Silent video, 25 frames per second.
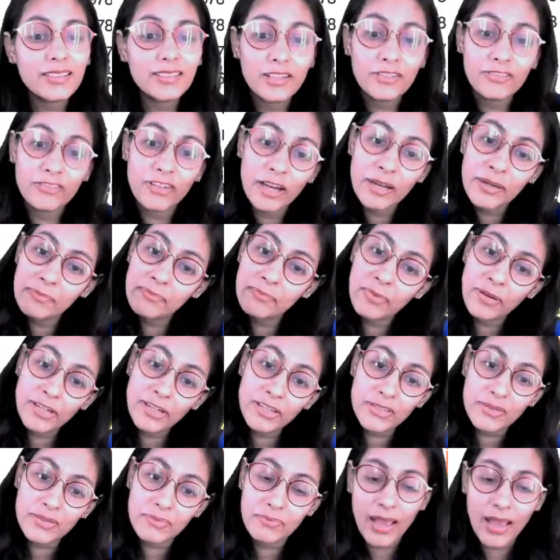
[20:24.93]
the One
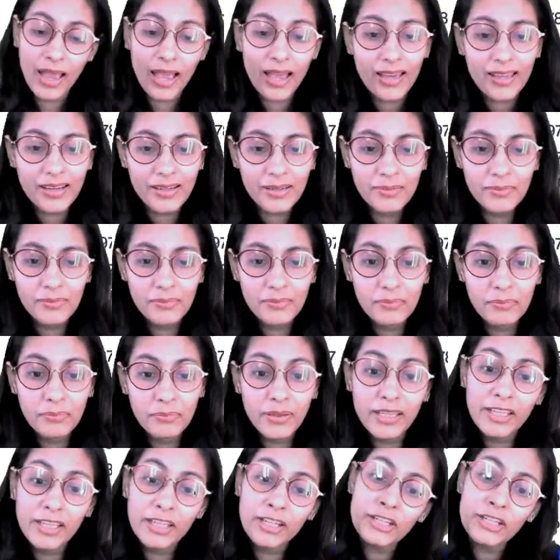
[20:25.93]
Punch Man,
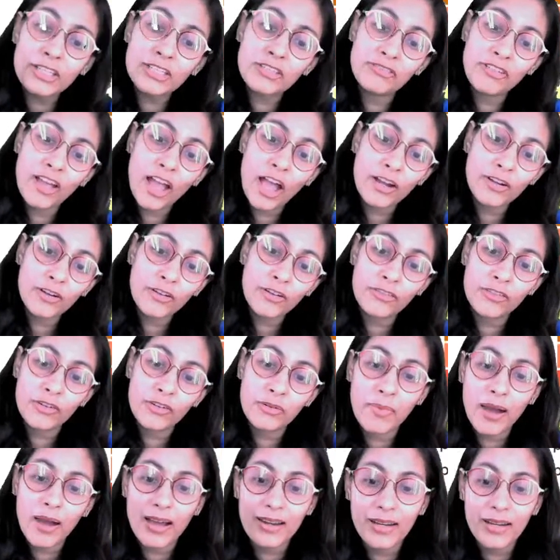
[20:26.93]
biggest fan of
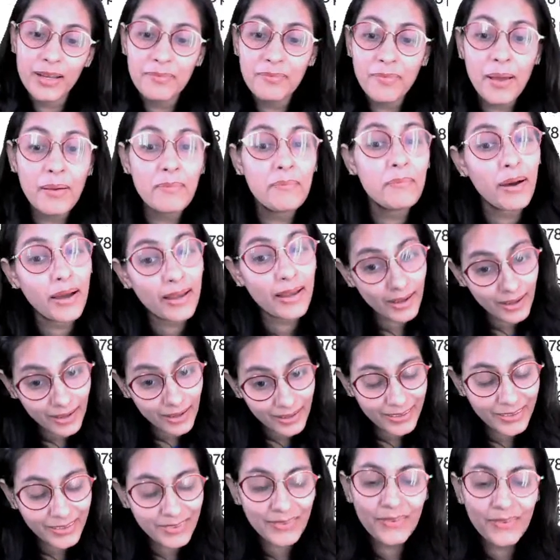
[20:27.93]
Rumana Ma'am,
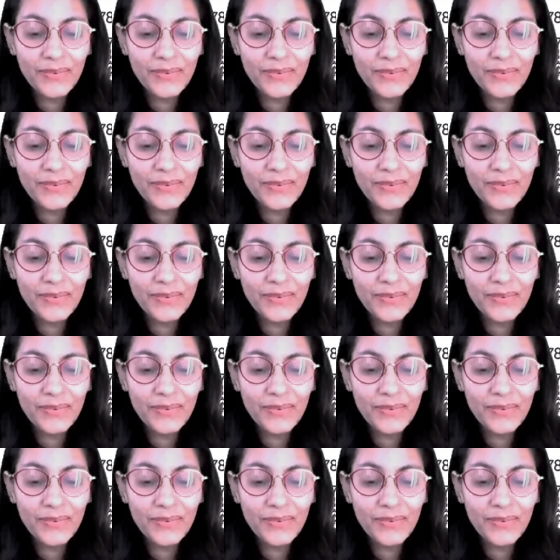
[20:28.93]
Mayank.